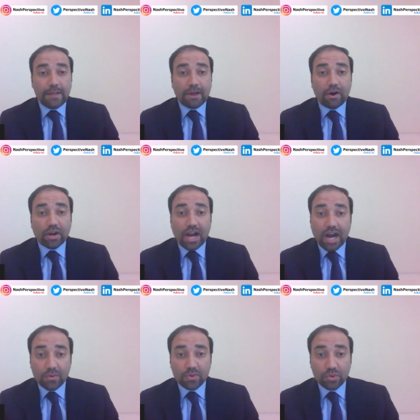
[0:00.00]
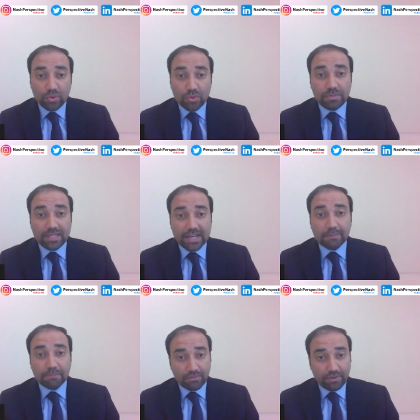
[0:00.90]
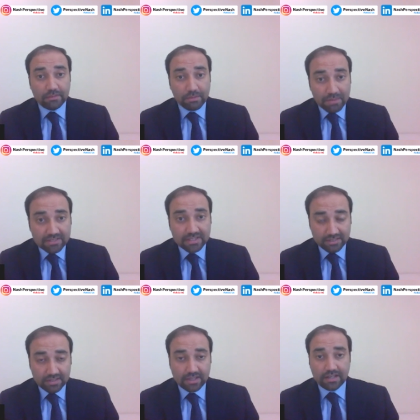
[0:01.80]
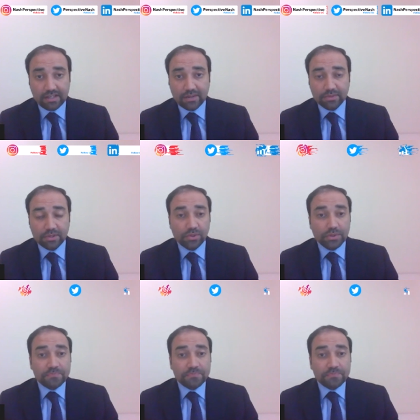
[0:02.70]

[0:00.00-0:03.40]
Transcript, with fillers: or how to be a profitable business uh, down the road.